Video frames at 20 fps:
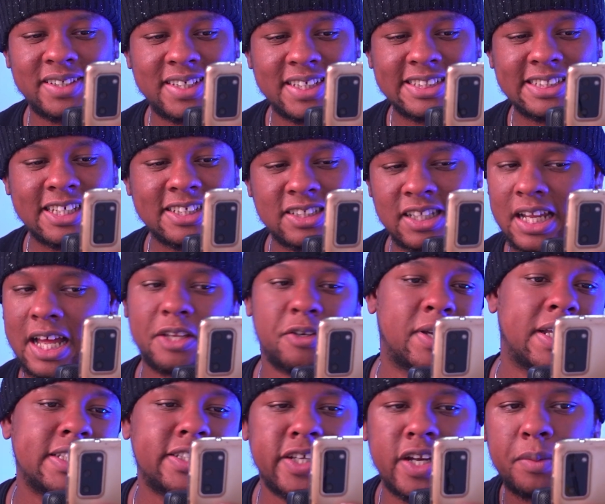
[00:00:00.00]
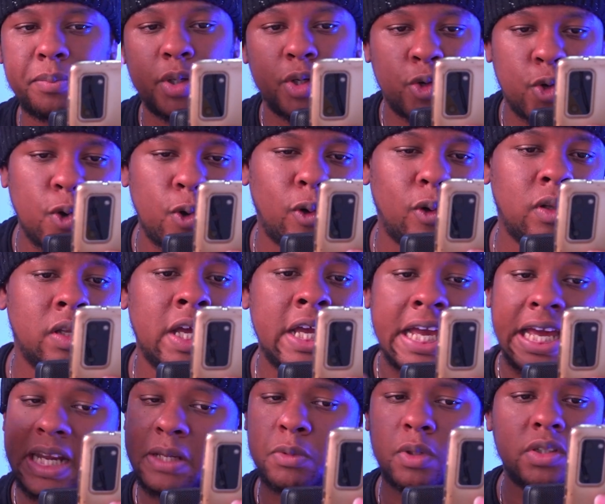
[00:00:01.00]
This does a lot. You can set up a goal
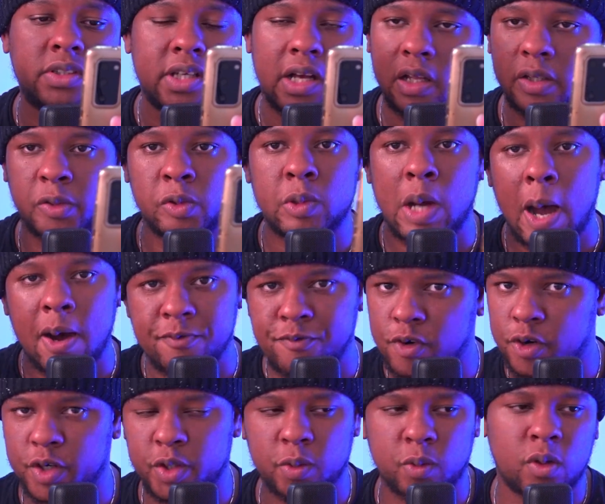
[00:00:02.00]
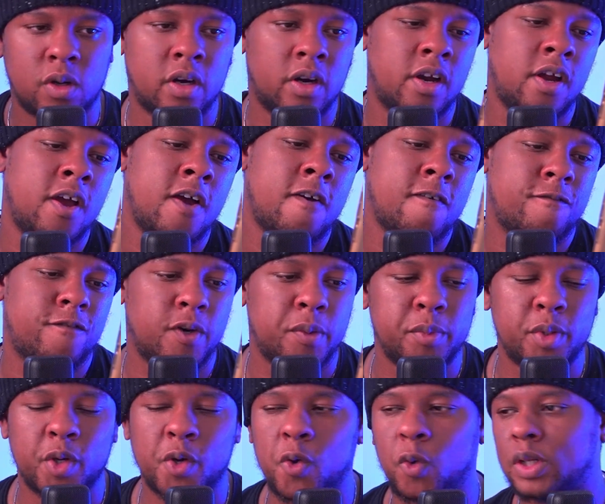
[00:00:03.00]
and it will tell you how far you are from
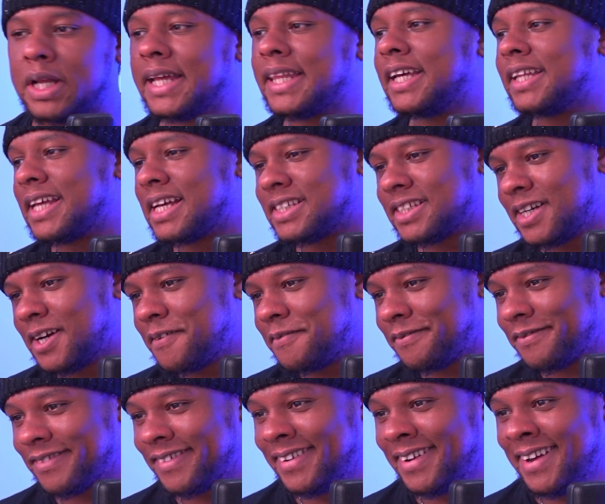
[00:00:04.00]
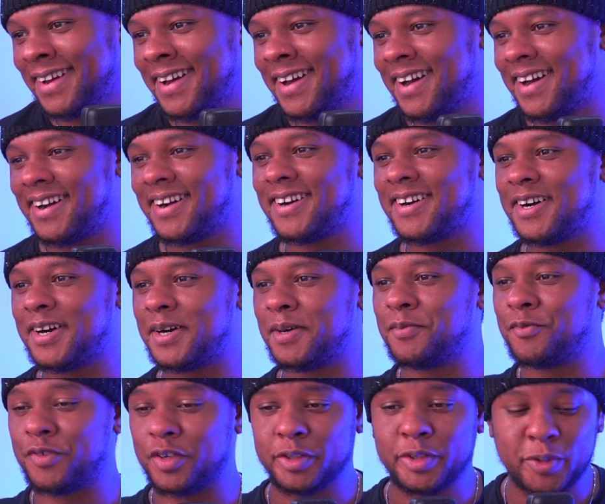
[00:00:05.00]
your goal. I think that's enough.
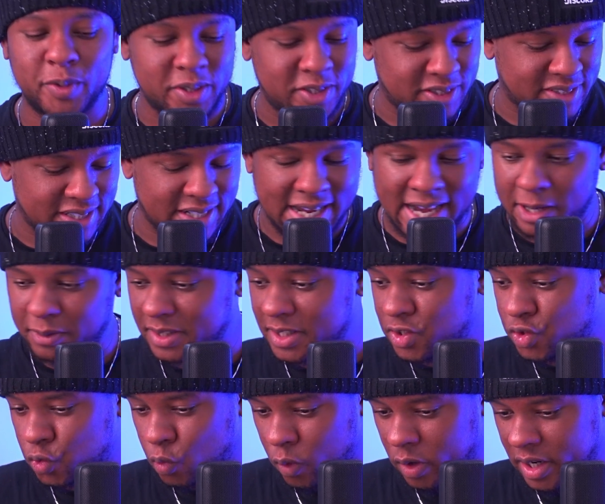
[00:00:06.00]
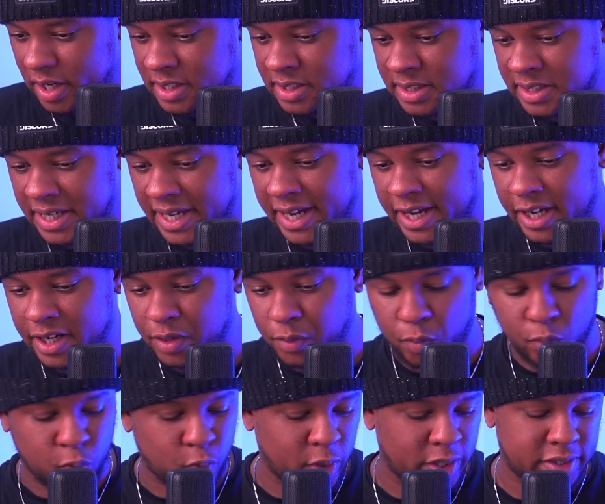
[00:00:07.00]
for you to understand how this works
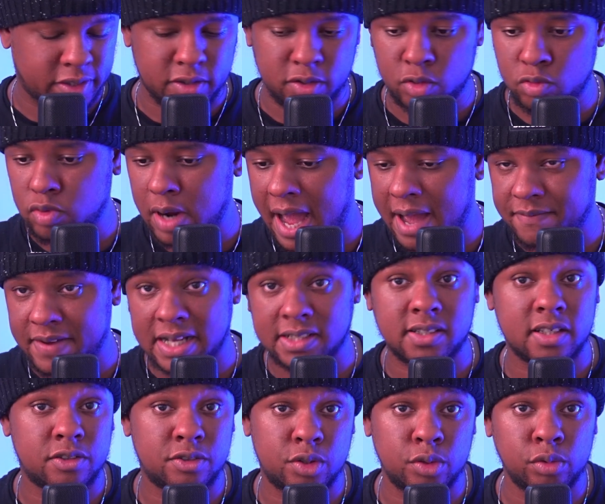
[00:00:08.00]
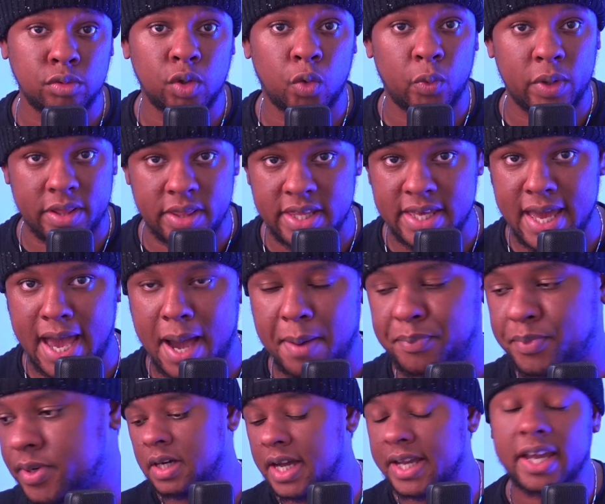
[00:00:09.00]
and what you have access to with the
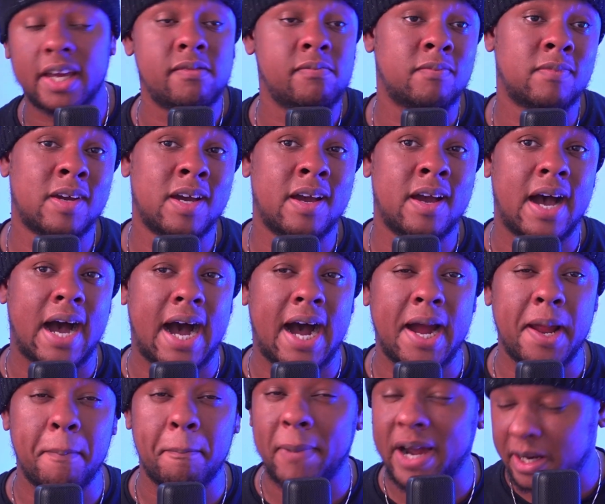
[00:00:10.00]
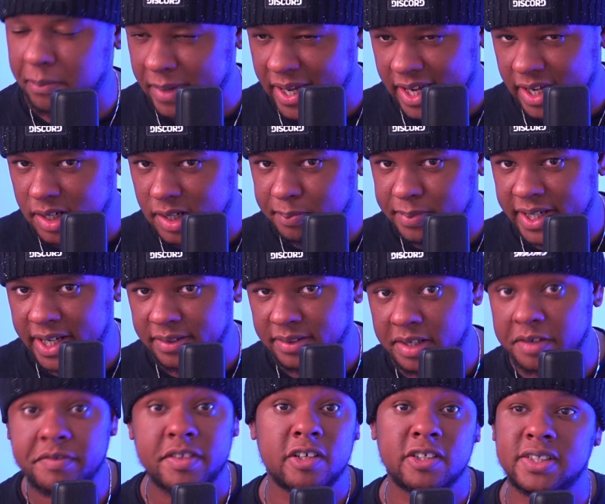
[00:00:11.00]
app. Again, I might make an update
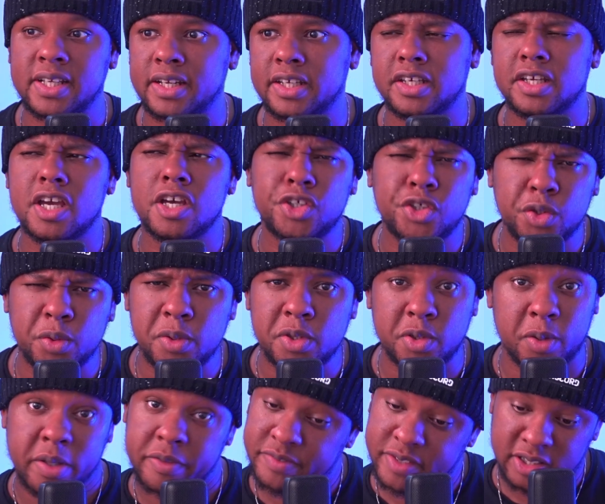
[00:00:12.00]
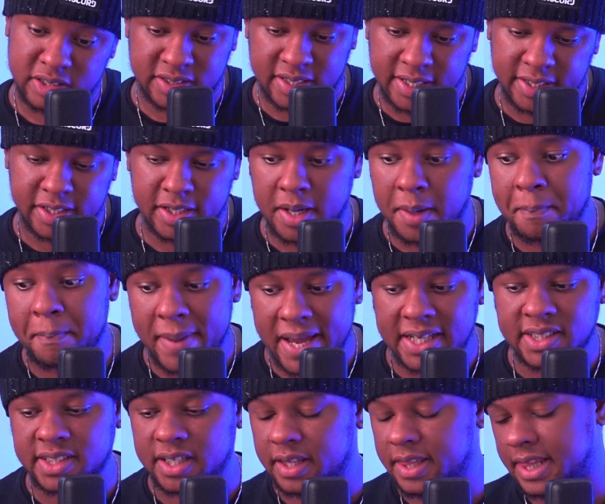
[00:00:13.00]
if there's any issues or if there's any
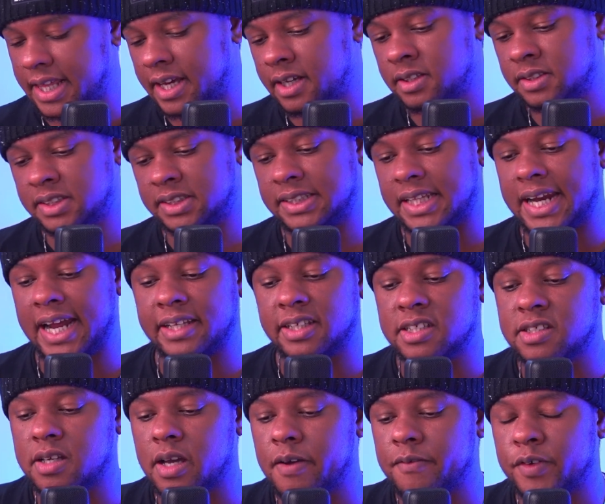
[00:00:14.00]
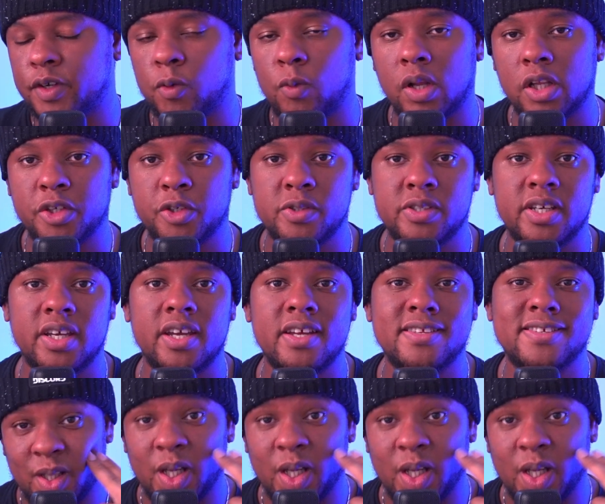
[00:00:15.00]
amazing things that I discover while using it.